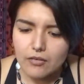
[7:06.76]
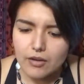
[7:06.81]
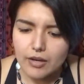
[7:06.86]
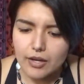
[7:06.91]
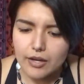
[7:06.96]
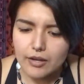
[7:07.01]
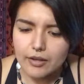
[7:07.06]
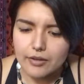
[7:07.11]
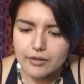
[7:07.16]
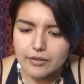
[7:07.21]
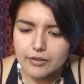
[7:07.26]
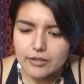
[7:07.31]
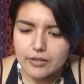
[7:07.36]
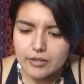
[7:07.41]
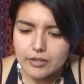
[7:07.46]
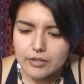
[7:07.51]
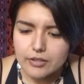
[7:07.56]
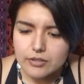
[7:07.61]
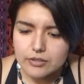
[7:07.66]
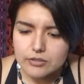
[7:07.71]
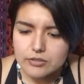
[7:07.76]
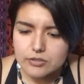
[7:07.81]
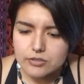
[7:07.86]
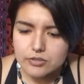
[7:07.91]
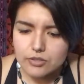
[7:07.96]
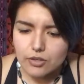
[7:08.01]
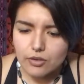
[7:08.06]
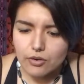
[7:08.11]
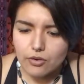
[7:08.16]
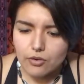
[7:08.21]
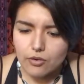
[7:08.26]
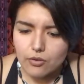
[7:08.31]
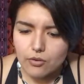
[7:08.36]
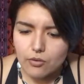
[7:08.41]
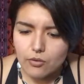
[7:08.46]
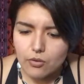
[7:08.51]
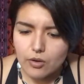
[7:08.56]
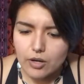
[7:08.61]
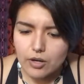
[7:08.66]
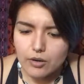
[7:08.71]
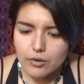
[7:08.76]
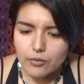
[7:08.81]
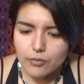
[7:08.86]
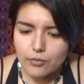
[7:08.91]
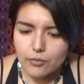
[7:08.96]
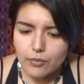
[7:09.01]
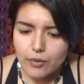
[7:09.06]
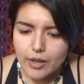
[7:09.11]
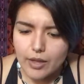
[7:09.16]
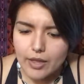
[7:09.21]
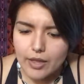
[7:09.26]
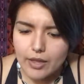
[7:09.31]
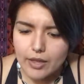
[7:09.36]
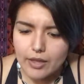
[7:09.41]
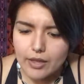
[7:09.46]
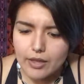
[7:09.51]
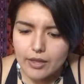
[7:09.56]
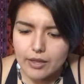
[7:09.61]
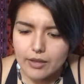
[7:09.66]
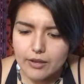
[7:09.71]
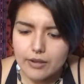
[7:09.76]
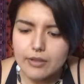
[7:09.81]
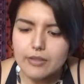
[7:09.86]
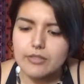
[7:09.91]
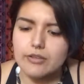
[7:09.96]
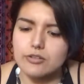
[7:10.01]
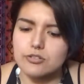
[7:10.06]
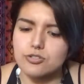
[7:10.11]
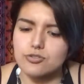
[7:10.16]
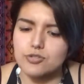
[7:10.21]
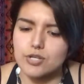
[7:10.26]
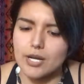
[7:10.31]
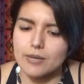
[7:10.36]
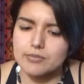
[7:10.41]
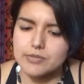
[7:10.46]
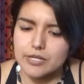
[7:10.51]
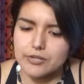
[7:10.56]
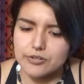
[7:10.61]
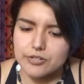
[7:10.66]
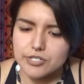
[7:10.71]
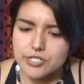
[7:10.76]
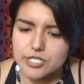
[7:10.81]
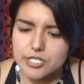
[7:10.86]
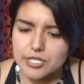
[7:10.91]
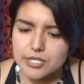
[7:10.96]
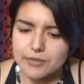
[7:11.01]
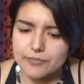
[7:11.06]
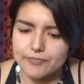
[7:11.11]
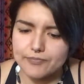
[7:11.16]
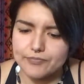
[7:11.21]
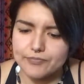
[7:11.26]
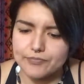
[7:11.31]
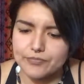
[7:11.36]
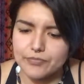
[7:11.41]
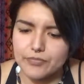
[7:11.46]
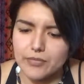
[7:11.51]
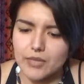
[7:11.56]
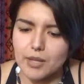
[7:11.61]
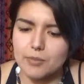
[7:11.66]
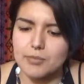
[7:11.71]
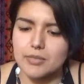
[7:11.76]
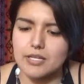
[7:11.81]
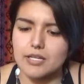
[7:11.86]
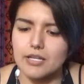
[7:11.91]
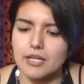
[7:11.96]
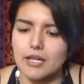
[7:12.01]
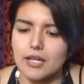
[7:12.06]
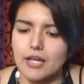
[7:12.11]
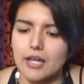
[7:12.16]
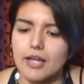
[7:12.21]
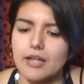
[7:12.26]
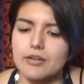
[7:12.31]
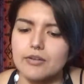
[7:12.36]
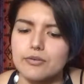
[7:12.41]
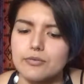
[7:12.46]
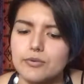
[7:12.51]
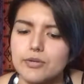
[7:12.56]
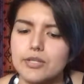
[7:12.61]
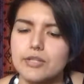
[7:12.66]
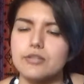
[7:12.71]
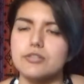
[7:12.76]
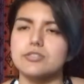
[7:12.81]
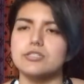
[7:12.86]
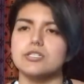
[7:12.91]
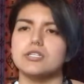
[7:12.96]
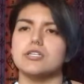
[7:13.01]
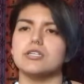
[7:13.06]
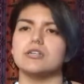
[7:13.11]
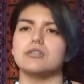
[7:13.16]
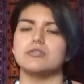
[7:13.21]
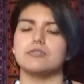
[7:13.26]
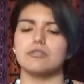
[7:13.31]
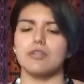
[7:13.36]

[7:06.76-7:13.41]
Okay, so when there's trapped energy, and when there's an